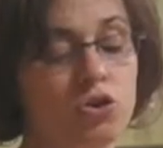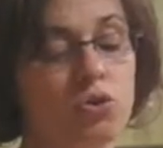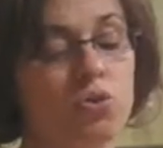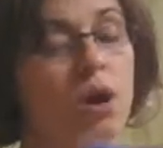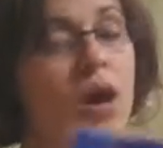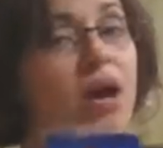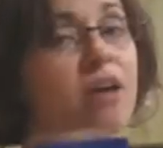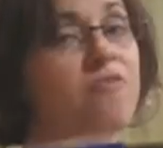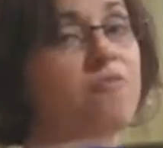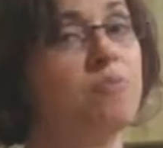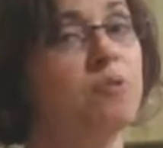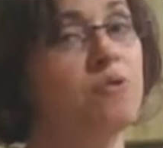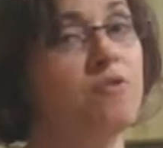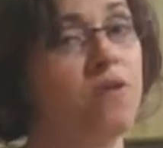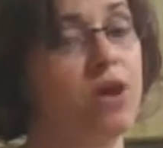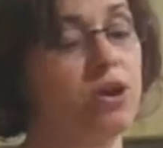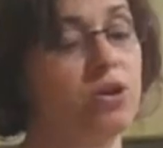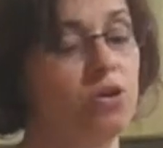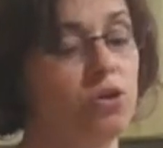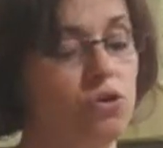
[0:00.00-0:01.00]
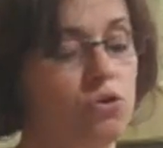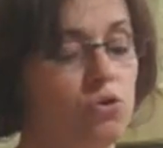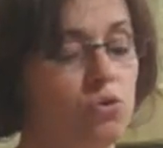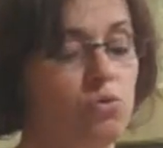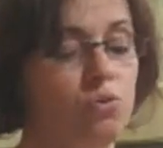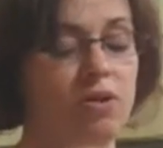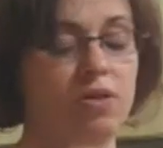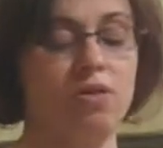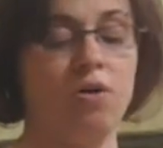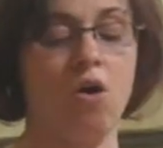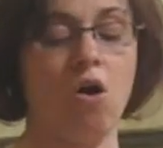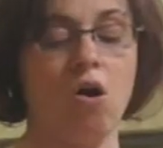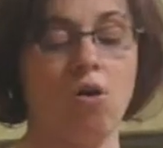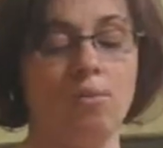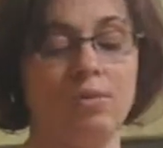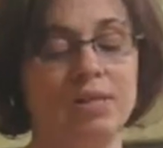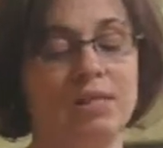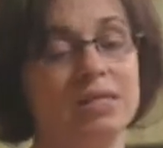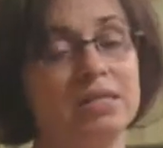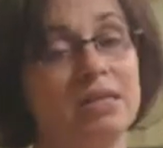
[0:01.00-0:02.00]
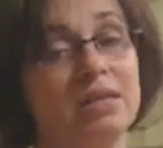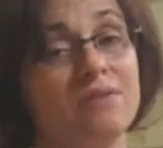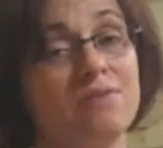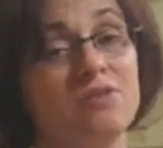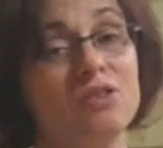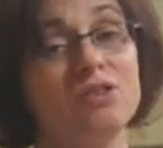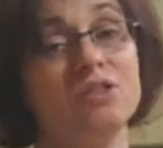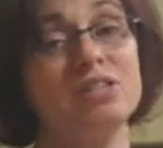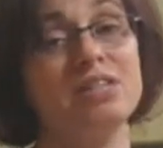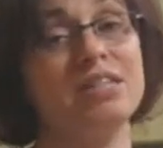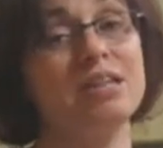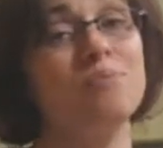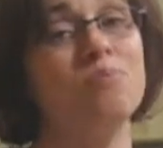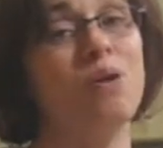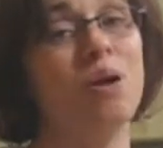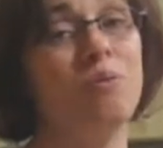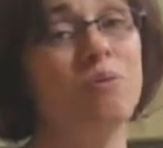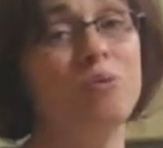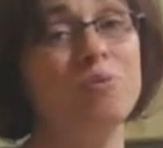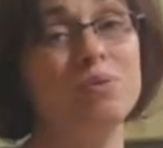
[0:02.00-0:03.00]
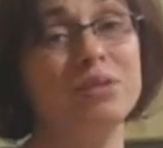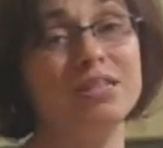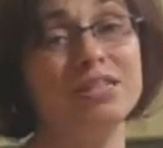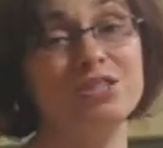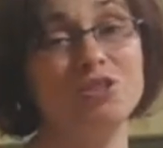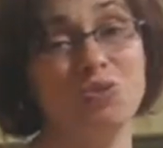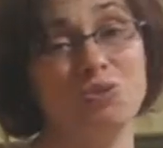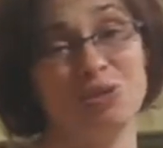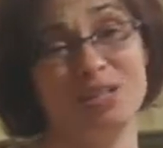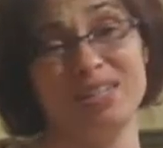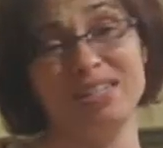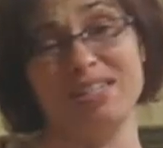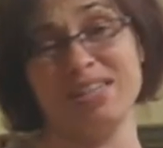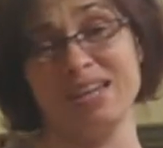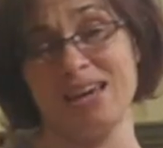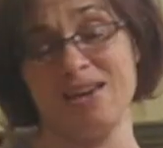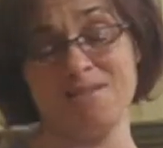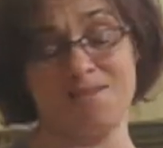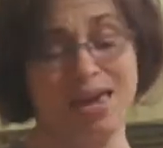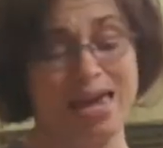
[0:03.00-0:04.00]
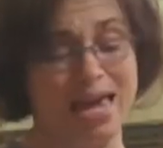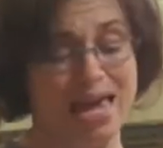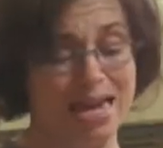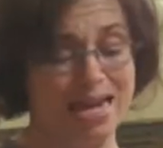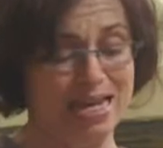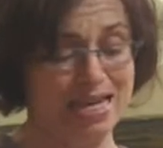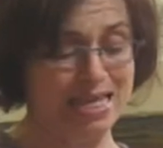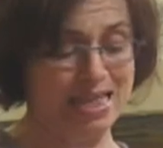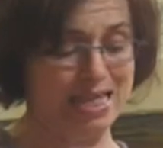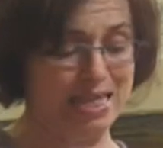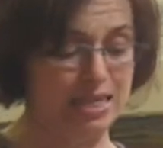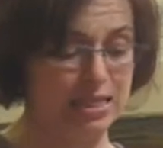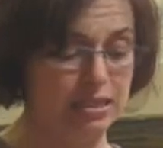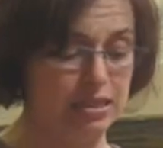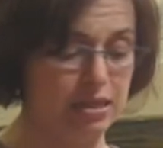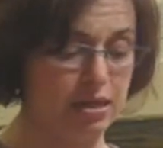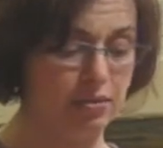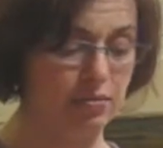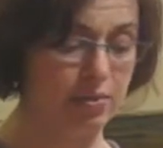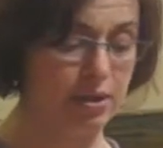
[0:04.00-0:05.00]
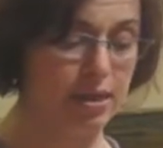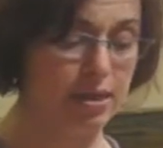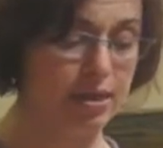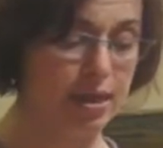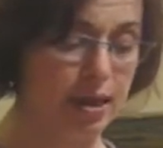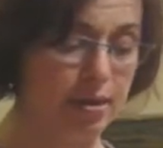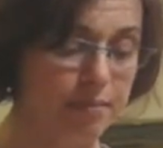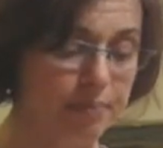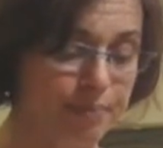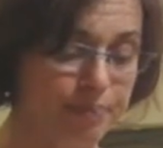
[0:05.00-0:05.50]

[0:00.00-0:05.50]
I provide you with almond slivers. They probably don't need to have anything done with them.